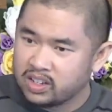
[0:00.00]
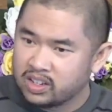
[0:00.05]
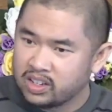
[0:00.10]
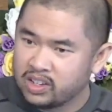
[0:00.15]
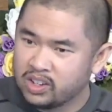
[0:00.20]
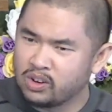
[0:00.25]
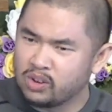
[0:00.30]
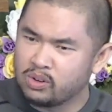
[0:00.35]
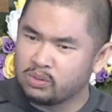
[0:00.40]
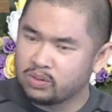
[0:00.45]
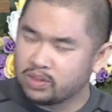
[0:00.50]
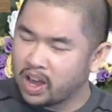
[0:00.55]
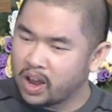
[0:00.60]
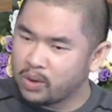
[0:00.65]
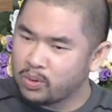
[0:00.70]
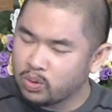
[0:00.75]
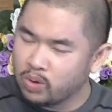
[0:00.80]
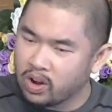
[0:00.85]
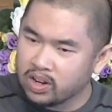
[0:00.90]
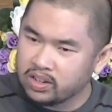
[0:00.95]
You know, I
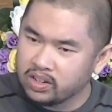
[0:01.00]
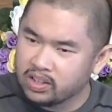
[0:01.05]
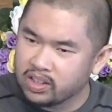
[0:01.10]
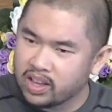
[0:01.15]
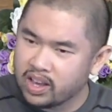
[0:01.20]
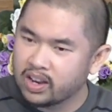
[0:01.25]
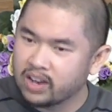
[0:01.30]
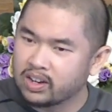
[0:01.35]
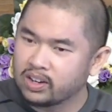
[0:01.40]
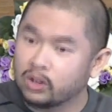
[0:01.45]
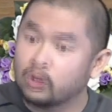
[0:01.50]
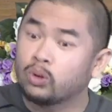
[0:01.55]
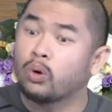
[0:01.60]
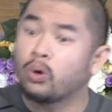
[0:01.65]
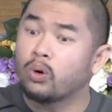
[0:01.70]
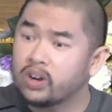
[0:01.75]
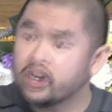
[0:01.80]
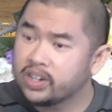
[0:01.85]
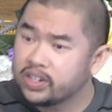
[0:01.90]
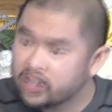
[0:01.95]
was watching that
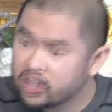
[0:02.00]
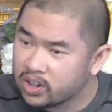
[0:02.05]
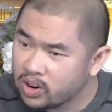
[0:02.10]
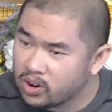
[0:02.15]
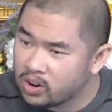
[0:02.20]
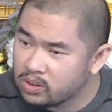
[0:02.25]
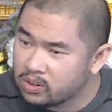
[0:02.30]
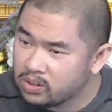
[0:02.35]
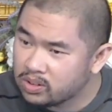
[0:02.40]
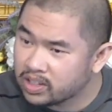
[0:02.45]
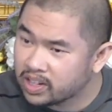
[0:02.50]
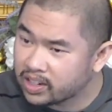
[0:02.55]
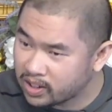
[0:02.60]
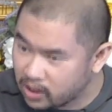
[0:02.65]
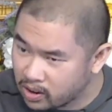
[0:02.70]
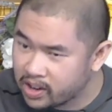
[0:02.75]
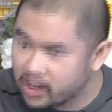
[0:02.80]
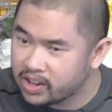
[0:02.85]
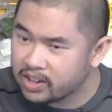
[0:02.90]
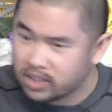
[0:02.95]
Glory show, that
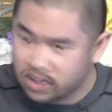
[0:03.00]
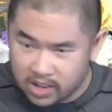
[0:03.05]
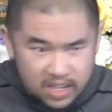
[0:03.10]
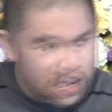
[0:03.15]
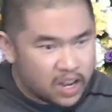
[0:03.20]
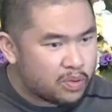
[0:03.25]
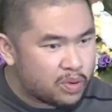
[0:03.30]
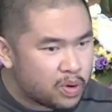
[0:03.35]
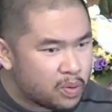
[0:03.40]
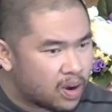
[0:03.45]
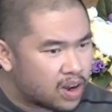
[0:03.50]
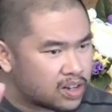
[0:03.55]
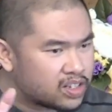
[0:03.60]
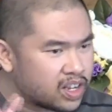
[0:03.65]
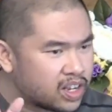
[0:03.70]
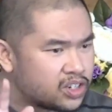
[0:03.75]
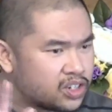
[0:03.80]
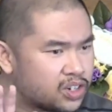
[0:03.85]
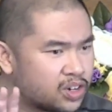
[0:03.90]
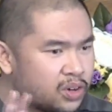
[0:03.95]
Korean show. Has anyone watched
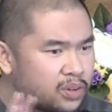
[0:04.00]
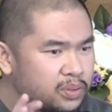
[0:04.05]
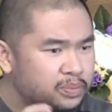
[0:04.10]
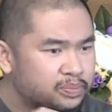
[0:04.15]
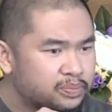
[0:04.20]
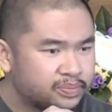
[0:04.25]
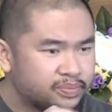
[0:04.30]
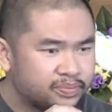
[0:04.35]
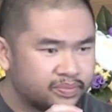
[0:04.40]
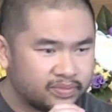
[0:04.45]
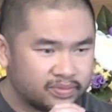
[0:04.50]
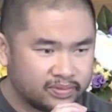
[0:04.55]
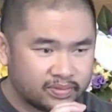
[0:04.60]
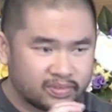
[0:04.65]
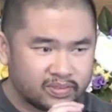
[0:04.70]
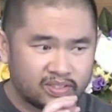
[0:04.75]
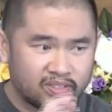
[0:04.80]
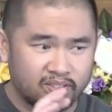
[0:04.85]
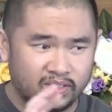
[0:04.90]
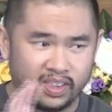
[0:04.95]
that show?
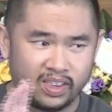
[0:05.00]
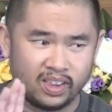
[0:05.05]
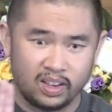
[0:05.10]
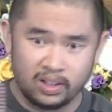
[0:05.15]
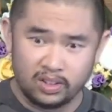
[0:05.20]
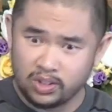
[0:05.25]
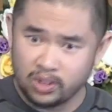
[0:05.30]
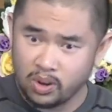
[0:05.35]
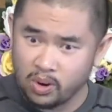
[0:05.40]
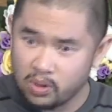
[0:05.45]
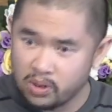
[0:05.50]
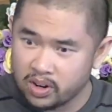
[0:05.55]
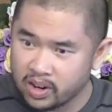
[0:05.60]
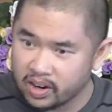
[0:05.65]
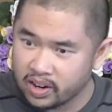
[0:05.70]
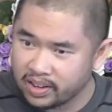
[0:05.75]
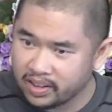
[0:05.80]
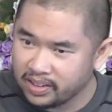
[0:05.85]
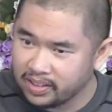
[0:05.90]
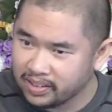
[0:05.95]
So
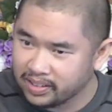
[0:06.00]
good.